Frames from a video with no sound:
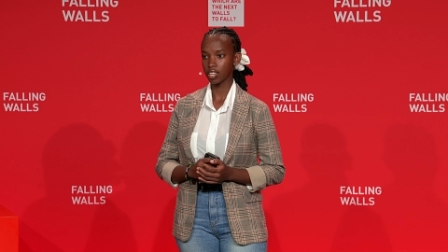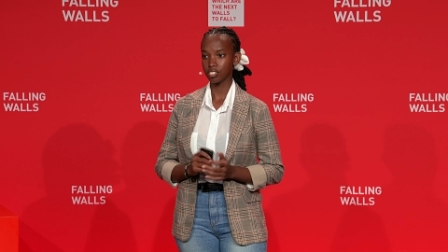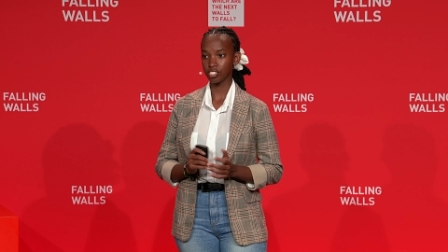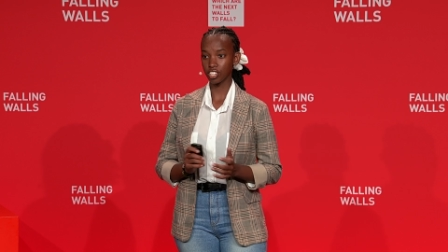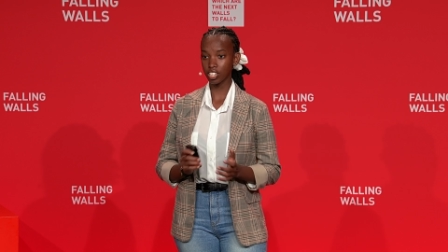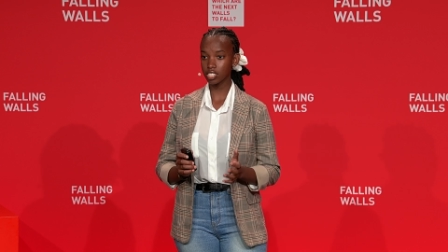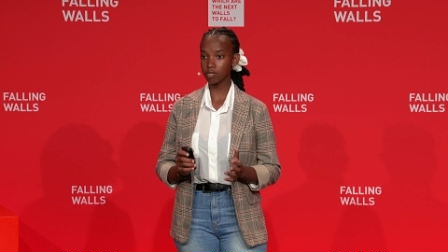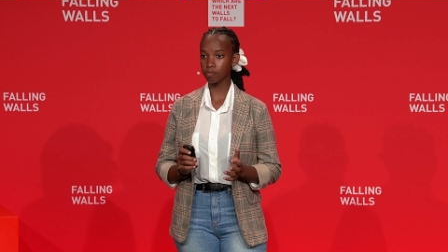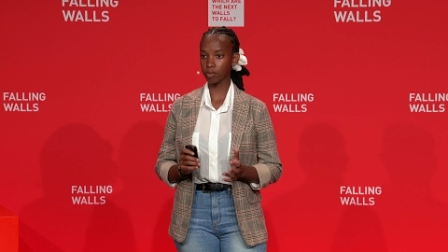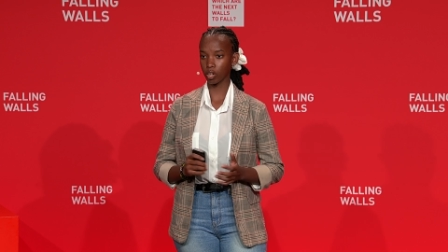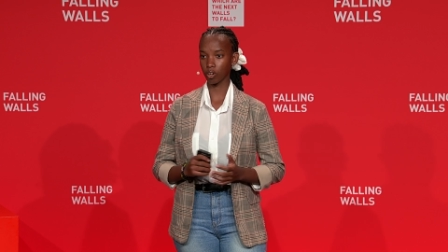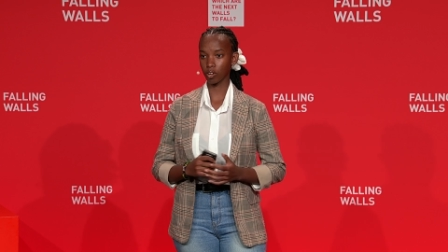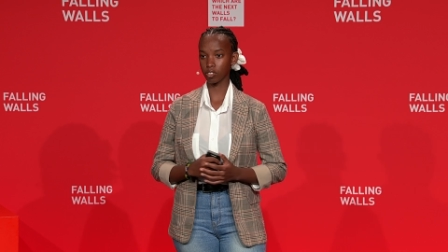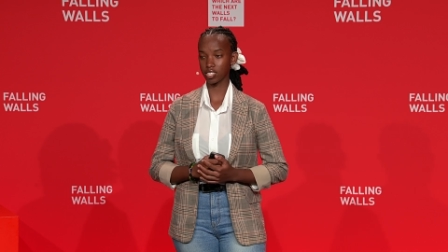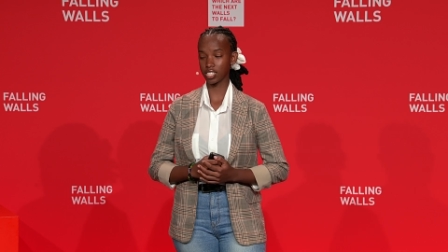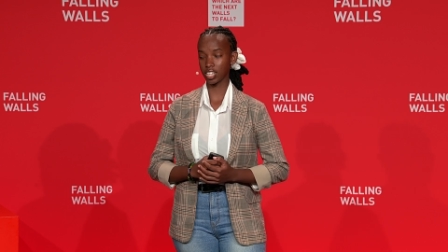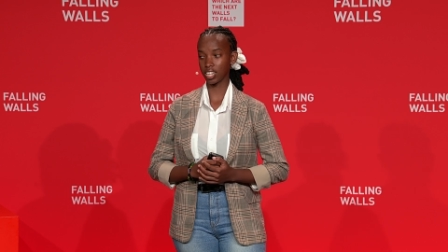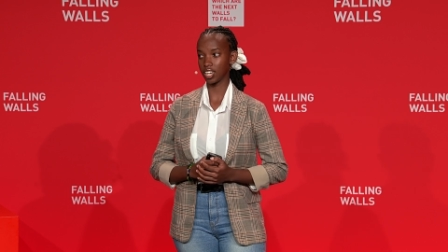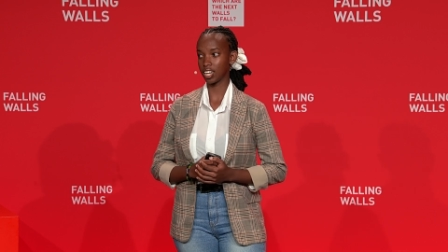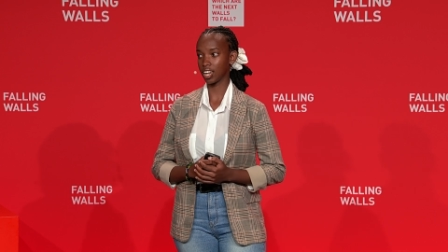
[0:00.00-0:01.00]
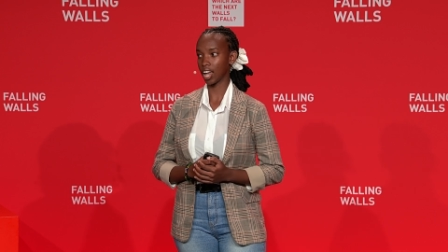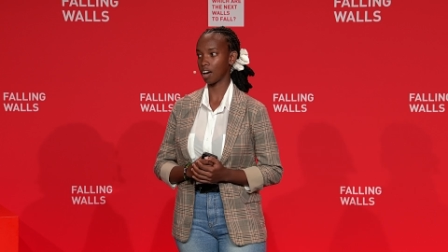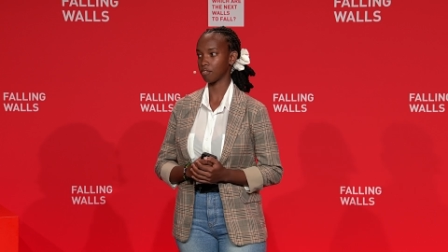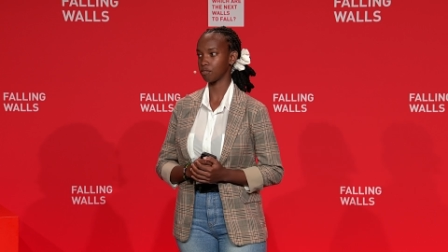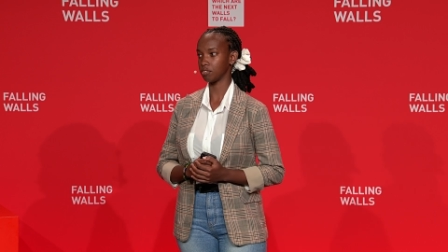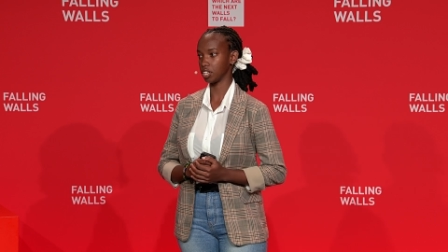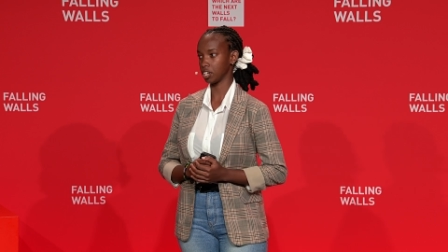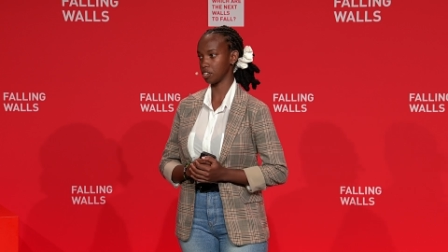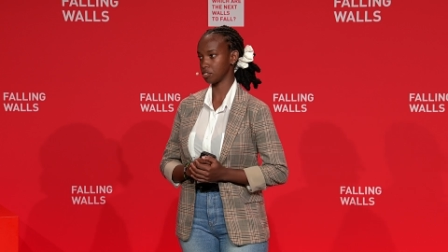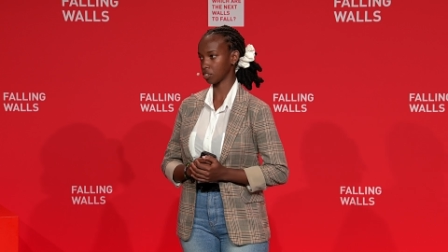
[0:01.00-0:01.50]
just because they didn't
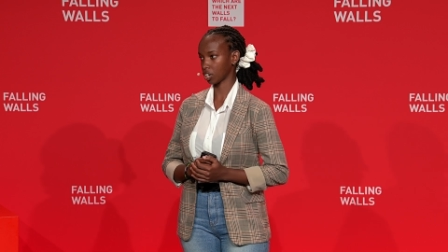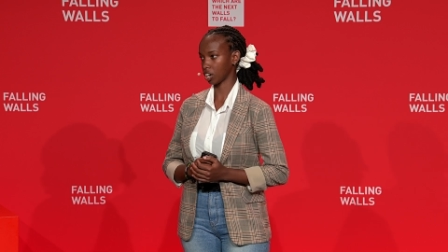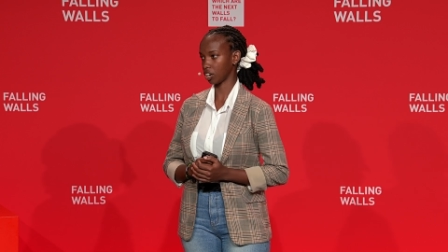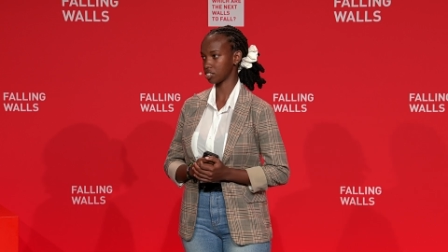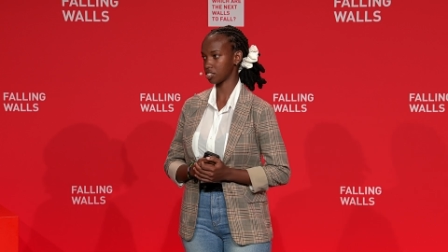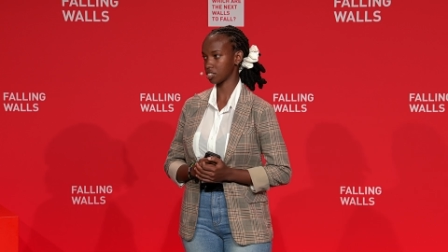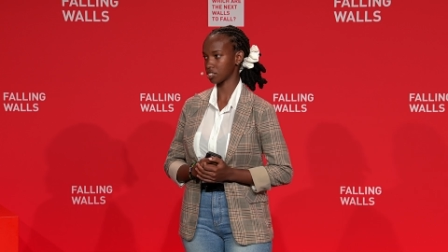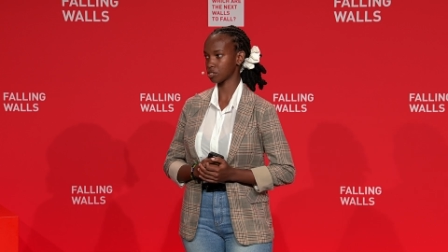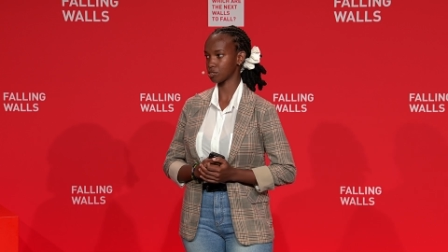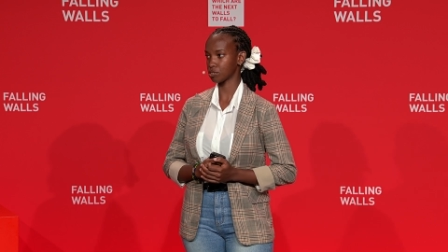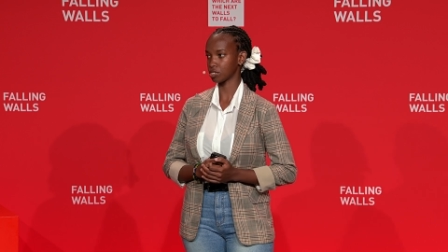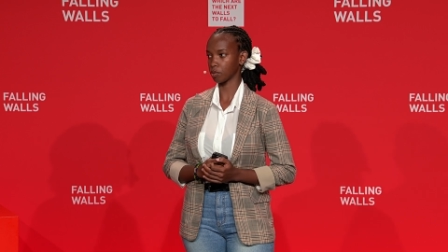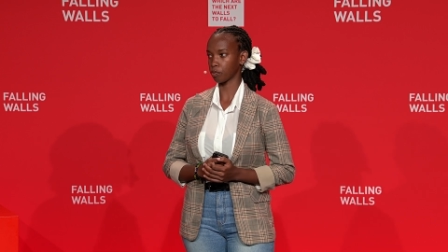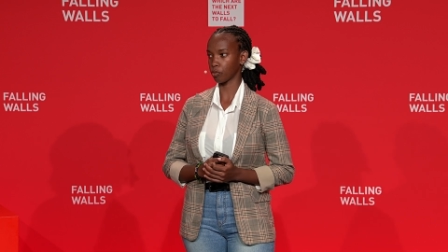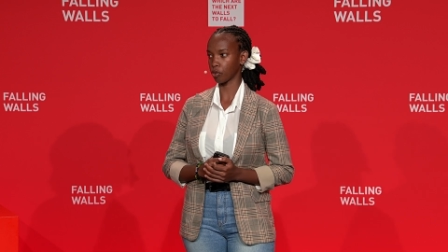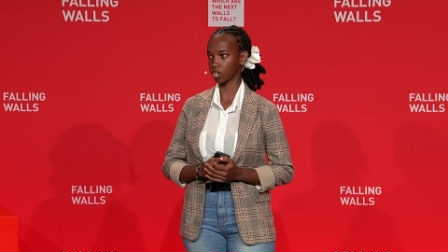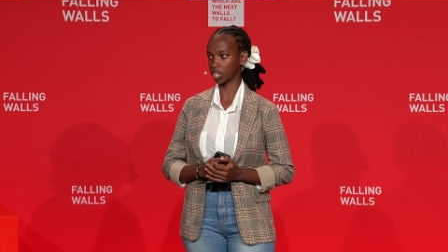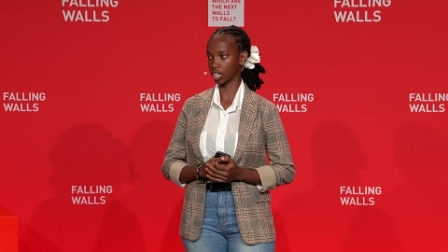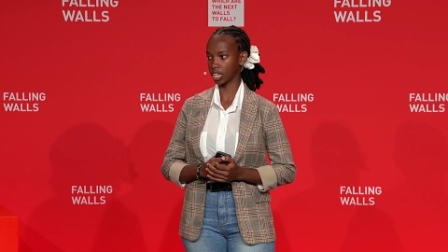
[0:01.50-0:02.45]
have digital gadgets to support